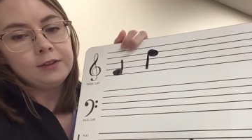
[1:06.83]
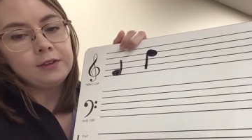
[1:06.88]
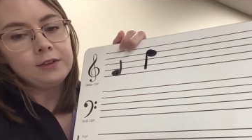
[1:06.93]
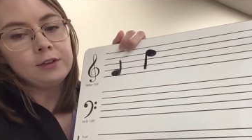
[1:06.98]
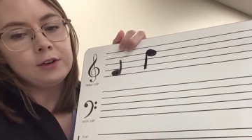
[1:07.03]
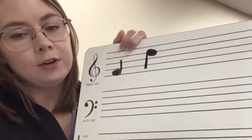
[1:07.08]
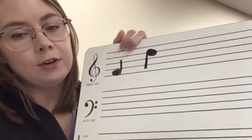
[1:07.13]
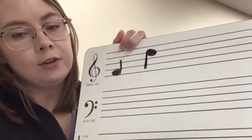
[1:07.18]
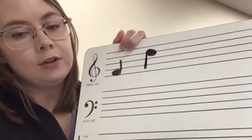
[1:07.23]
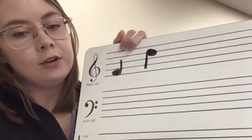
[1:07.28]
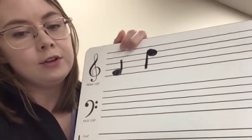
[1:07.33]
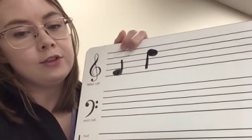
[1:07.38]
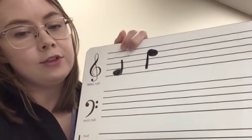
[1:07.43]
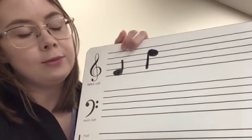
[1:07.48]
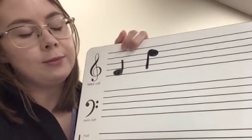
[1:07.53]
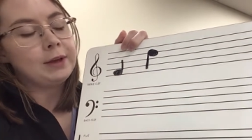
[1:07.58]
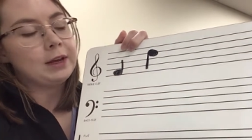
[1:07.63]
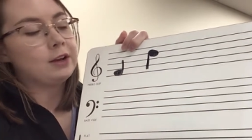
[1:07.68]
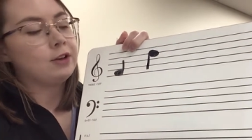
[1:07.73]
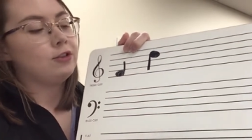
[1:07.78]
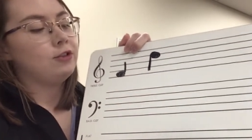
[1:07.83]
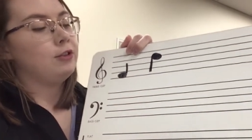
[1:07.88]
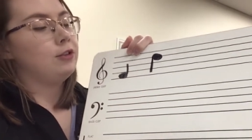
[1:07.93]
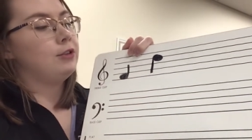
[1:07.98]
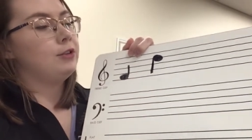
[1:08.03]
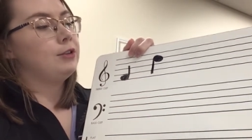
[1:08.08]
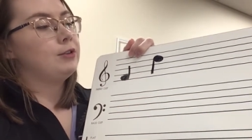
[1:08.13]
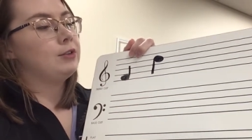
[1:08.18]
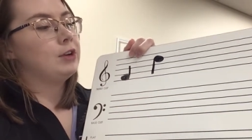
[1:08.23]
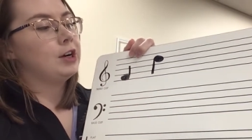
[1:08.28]
So just making sure
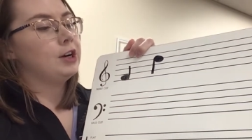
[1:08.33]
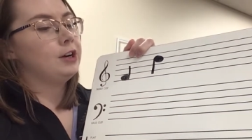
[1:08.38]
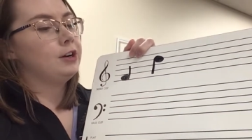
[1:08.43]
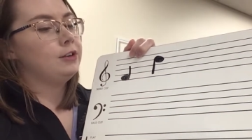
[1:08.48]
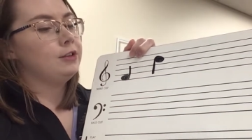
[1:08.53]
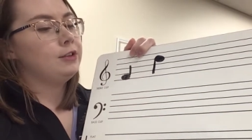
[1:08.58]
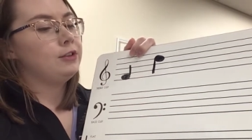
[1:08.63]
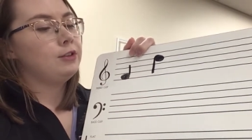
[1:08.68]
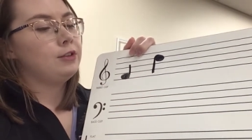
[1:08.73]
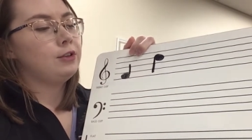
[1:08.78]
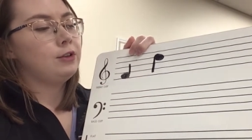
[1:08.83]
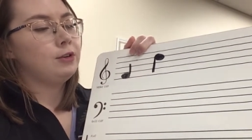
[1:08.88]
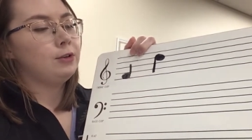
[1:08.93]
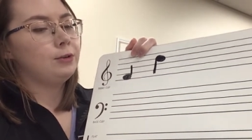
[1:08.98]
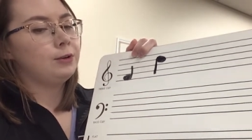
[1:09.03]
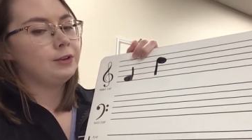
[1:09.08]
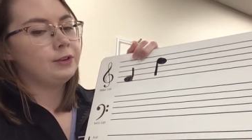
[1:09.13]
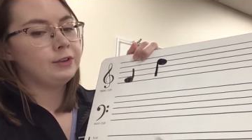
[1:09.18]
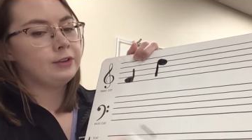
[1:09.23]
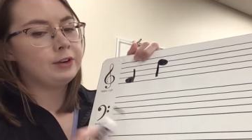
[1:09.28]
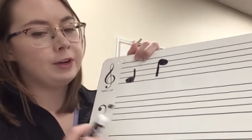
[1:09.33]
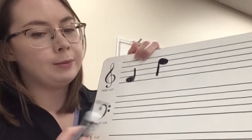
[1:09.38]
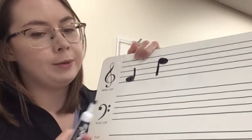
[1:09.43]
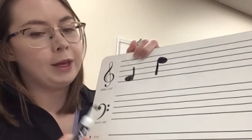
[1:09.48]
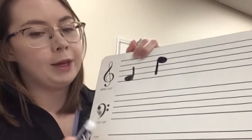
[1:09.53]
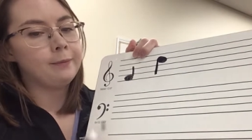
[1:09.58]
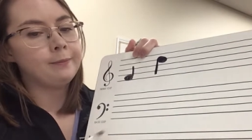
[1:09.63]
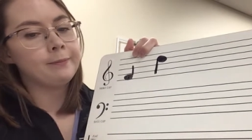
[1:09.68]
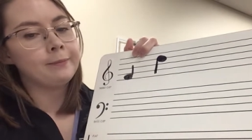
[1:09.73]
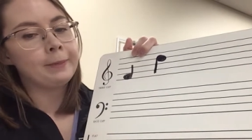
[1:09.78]
those aren't too
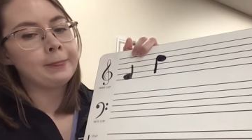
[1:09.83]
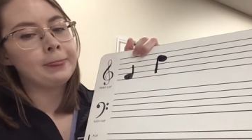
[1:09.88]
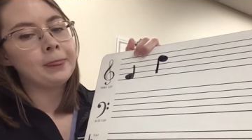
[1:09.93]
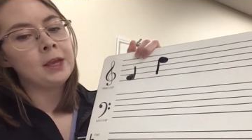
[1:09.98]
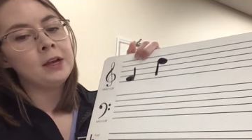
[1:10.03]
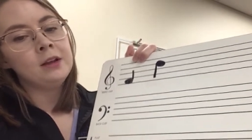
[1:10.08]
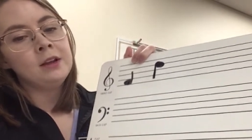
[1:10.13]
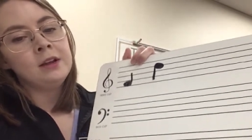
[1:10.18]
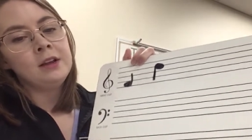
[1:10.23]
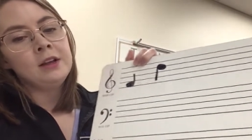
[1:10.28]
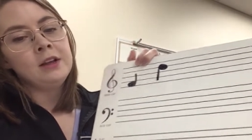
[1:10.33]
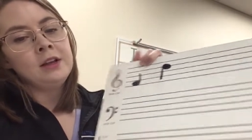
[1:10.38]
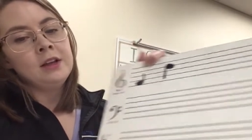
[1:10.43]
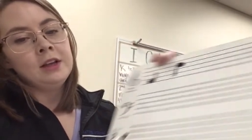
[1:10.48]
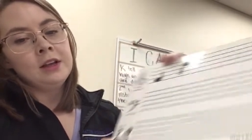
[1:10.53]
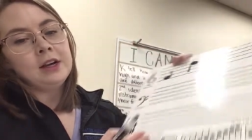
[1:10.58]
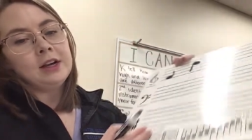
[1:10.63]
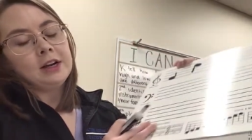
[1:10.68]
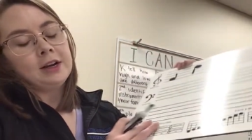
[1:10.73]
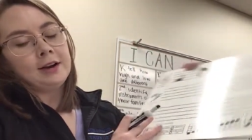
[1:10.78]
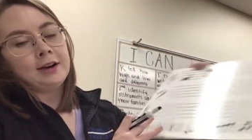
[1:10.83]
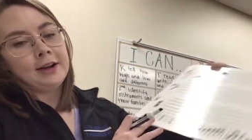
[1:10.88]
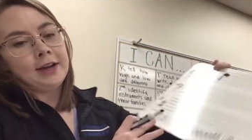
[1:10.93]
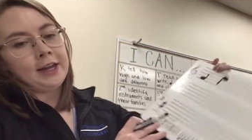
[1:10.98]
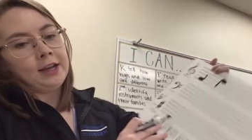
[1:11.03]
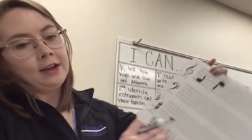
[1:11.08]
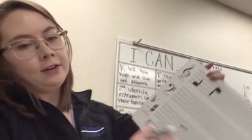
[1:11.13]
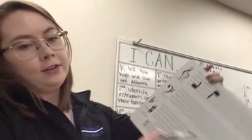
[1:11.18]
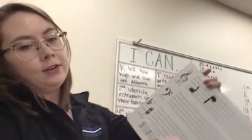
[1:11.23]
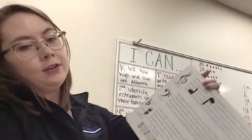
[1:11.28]
stubby. All
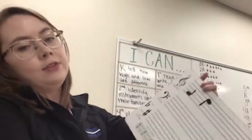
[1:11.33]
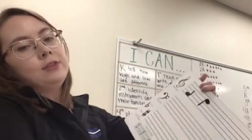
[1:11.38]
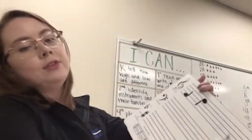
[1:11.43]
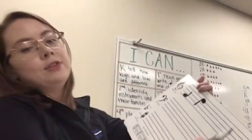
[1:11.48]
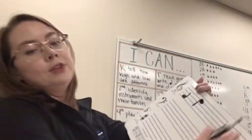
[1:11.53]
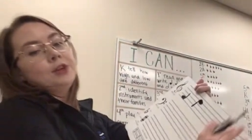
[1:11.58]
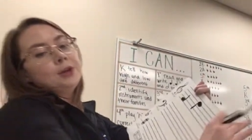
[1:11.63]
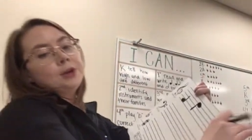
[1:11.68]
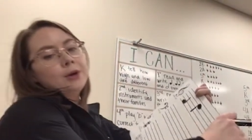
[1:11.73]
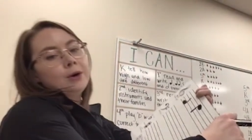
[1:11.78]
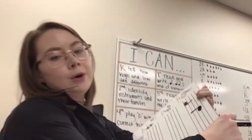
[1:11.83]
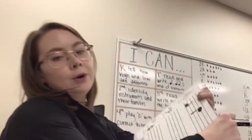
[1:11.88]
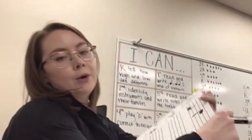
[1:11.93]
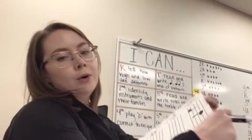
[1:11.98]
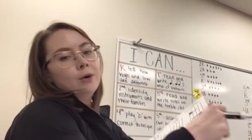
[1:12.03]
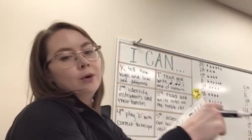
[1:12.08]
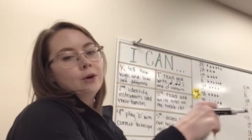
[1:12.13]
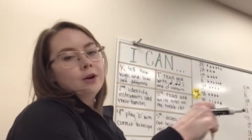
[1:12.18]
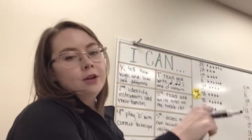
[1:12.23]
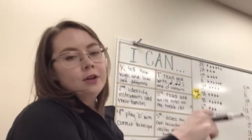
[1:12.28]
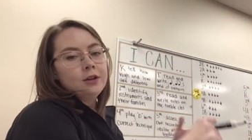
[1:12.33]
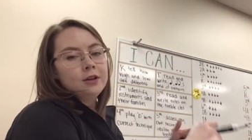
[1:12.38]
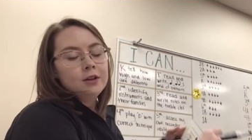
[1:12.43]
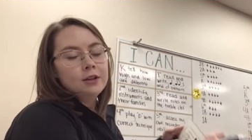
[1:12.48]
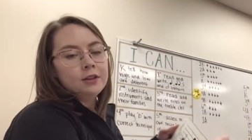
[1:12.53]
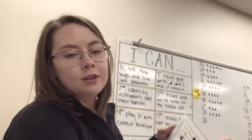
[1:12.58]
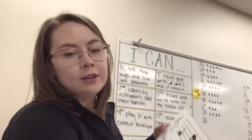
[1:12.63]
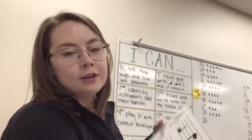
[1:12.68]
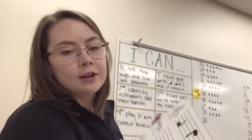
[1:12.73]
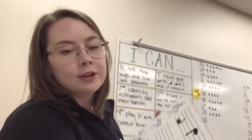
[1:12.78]
right, so
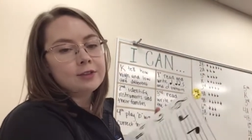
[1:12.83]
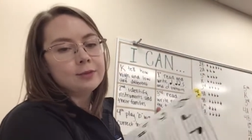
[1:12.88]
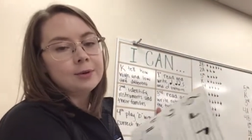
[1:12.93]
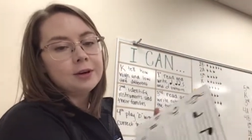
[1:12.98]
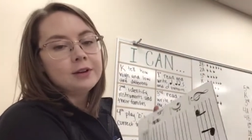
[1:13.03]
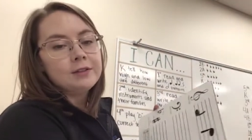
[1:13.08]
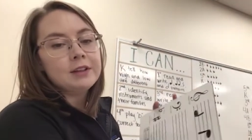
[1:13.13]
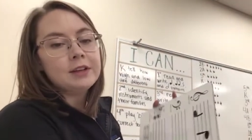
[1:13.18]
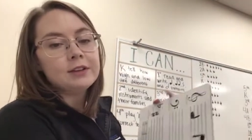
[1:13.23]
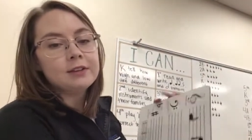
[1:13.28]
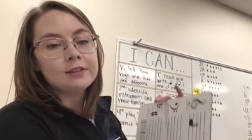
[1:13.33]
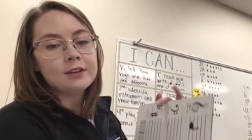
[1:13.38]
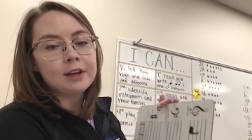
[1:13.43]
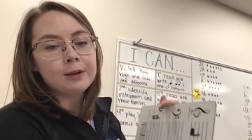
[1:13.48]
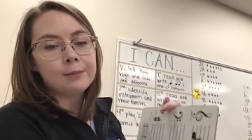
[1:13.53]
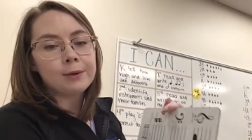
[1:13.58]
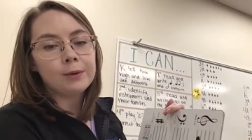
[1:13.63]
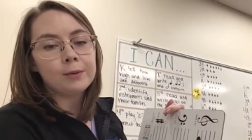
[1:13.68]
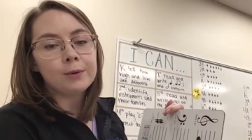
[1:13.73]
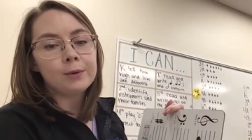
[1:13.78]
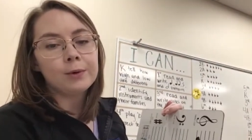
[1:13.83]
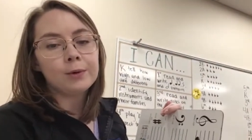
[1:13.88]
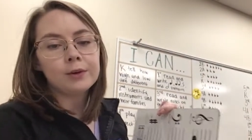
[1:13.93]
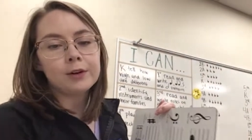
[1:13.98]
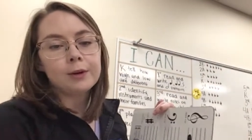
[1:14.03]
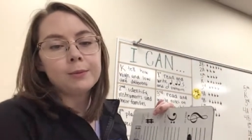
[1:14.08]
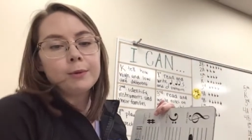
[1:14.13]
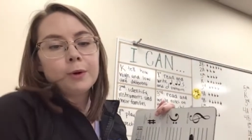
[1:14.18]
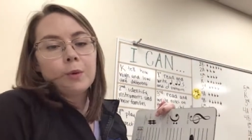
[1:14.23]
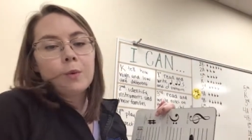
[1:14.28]
the next part of the assignment, rule
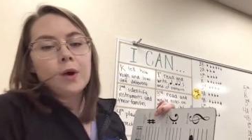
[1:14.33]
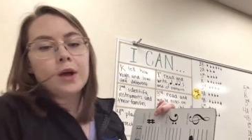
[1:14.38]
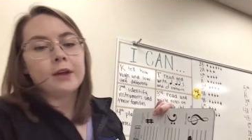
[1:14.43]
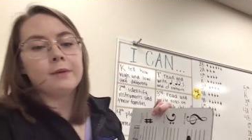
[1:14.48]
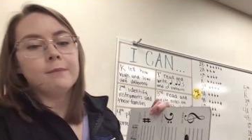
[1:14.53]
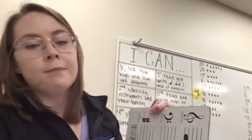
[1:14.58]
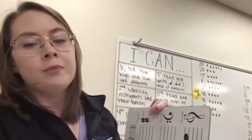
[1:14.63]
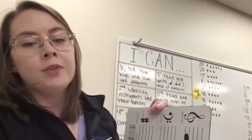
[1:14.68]
number one.